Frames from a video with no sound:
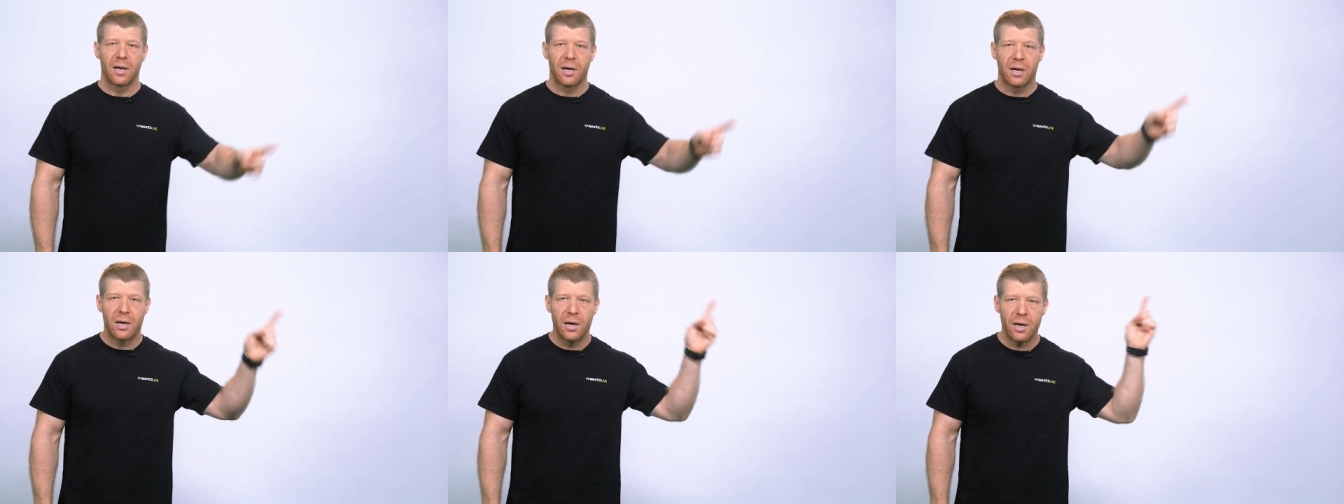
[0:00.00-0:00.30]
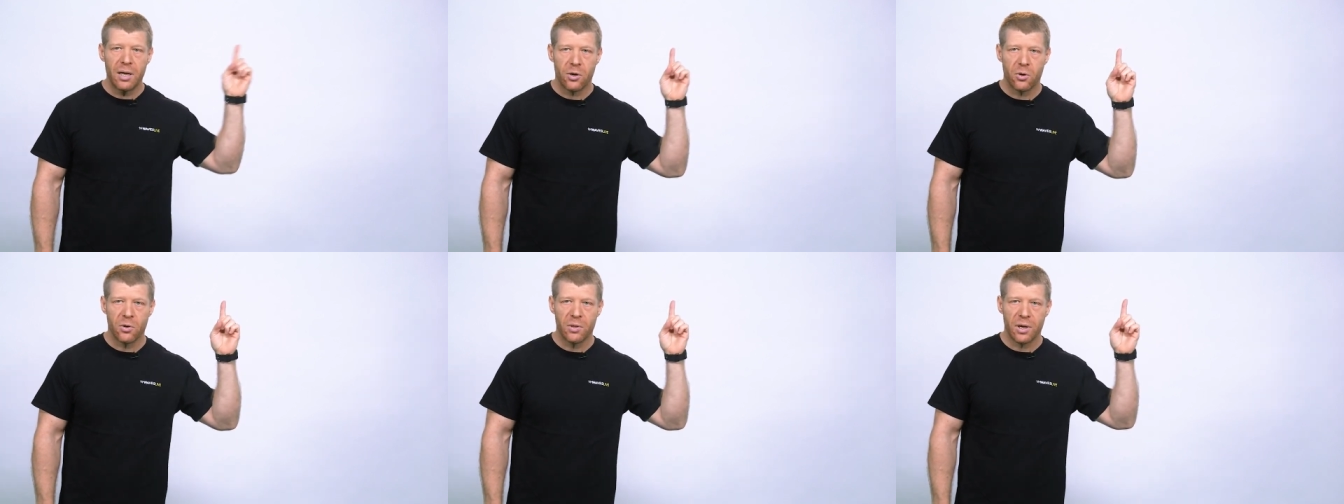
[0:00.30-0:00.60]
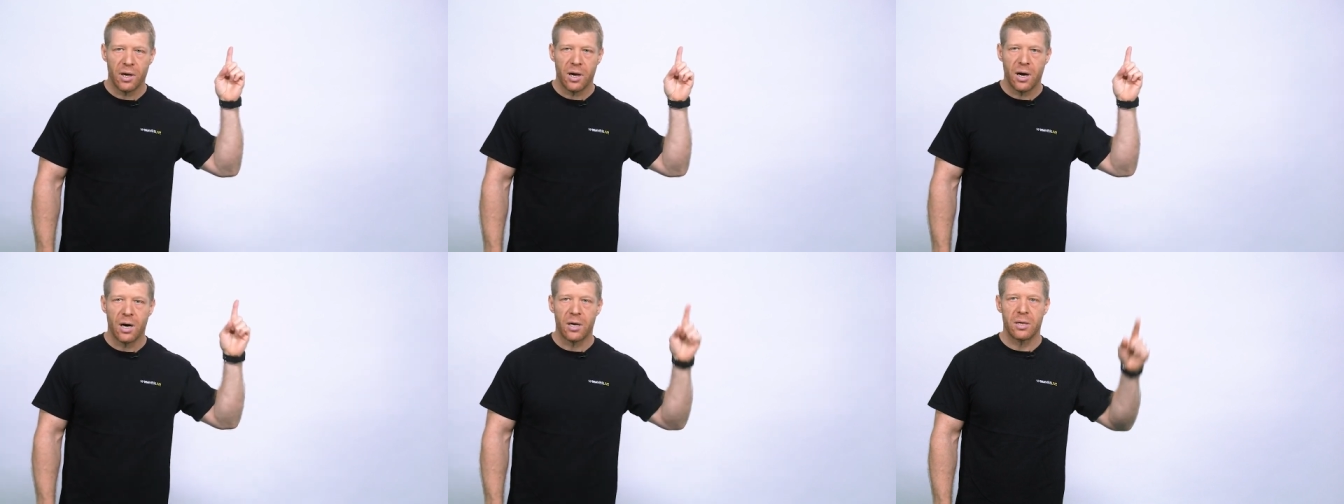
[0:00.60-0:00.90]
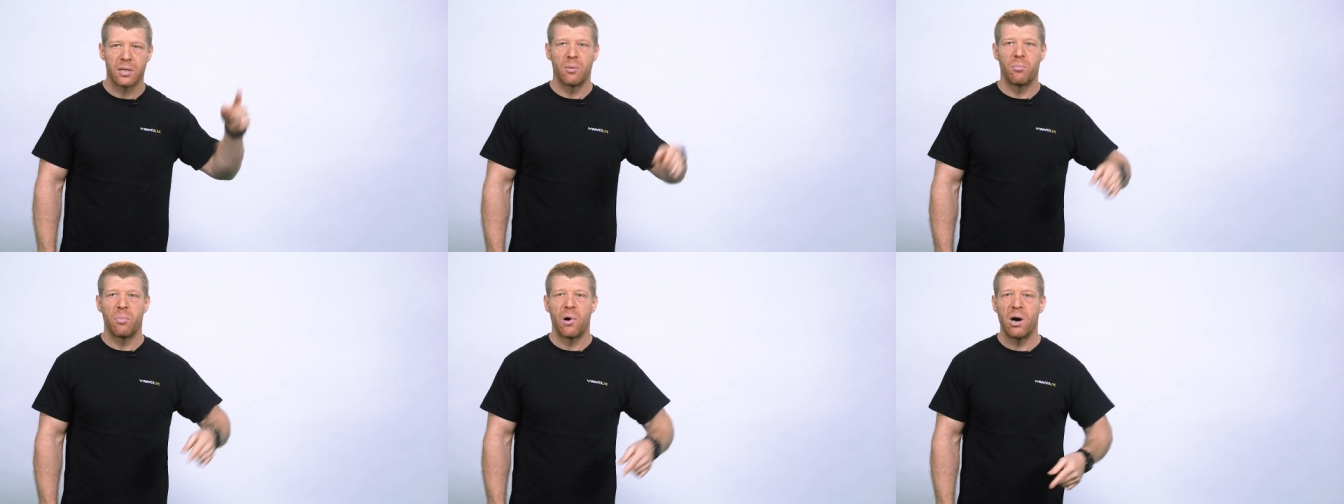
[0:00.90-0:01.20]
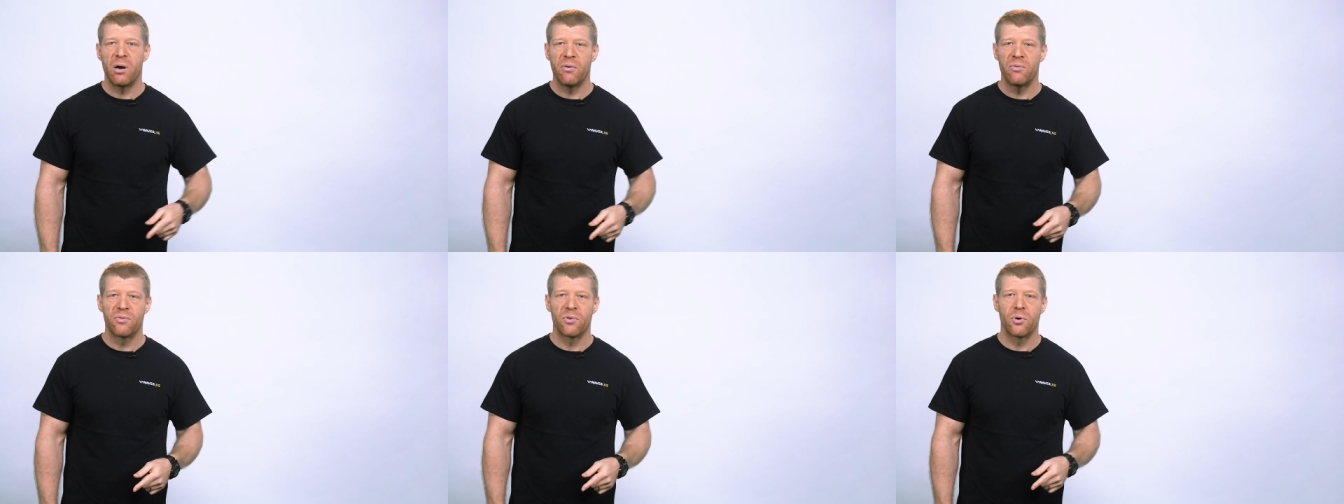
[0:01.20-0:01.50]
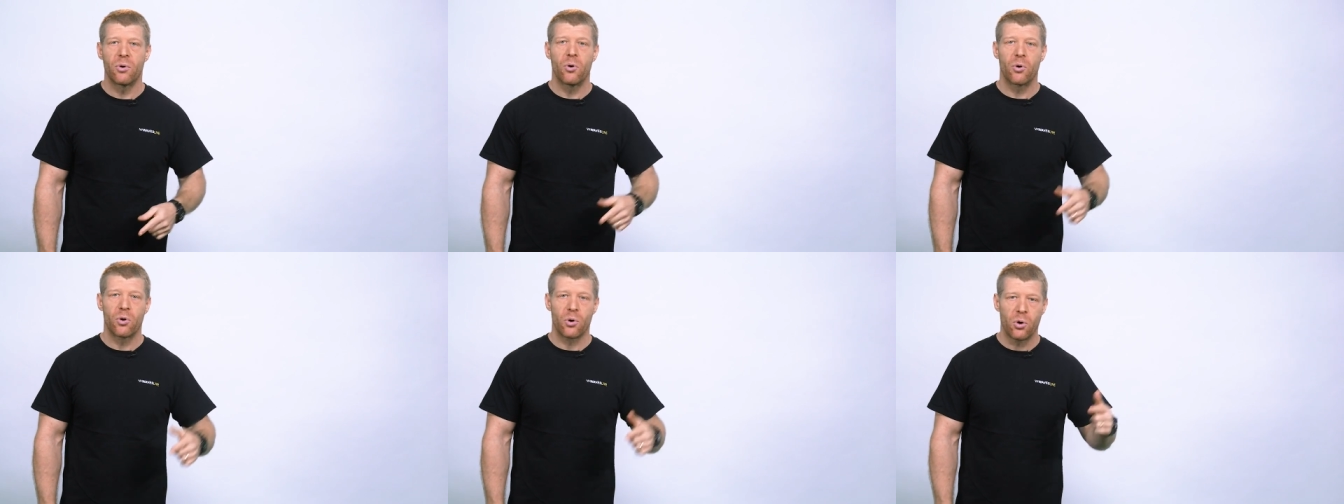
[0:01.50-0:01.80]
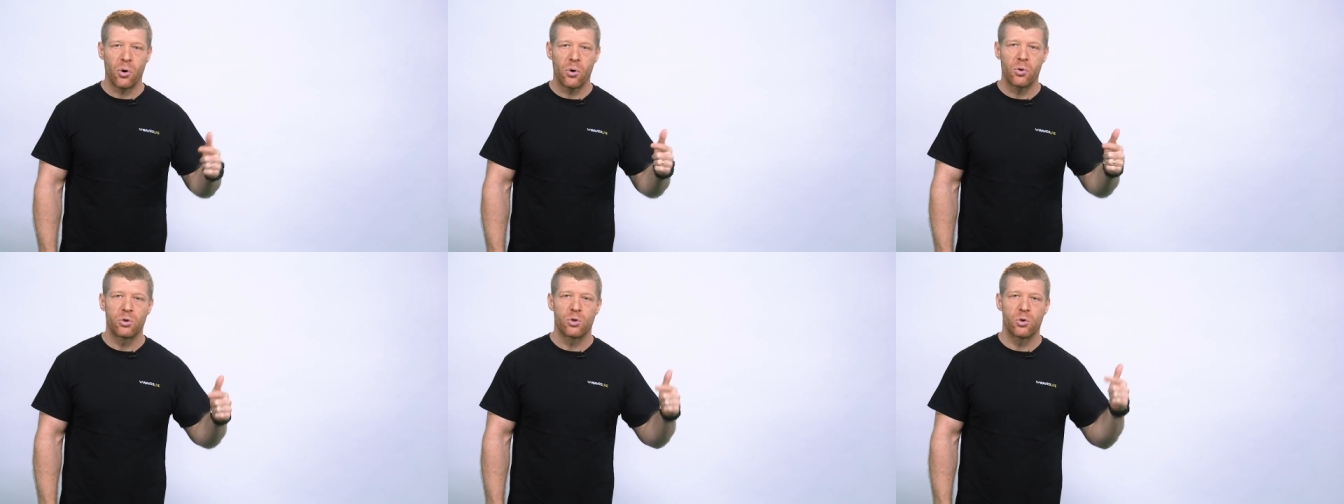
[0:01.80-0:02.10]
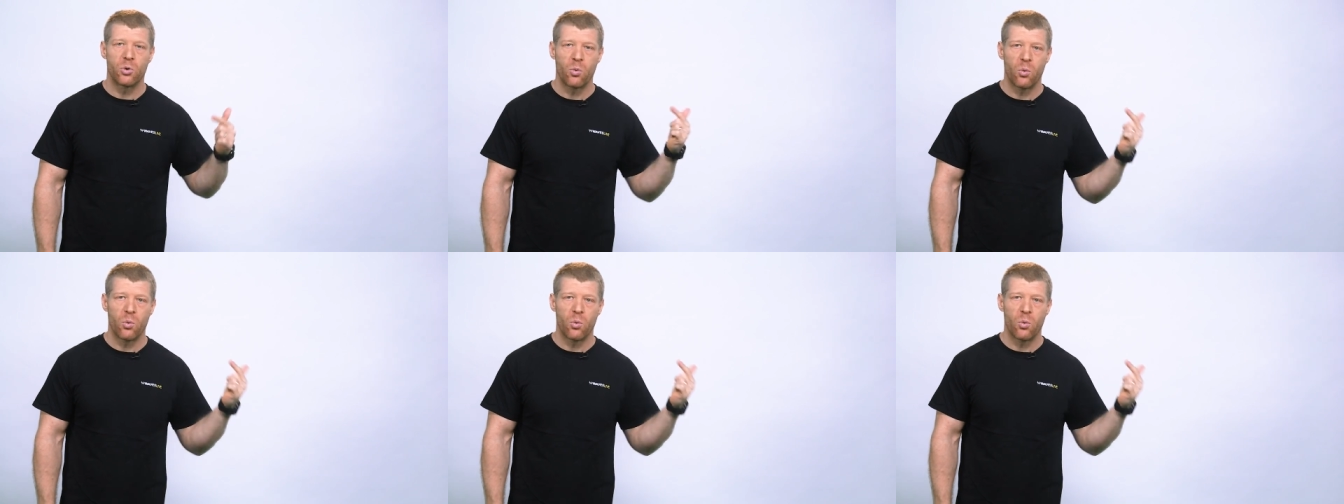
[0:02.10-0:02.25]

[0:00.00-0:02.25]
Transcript: Click on the card above or go to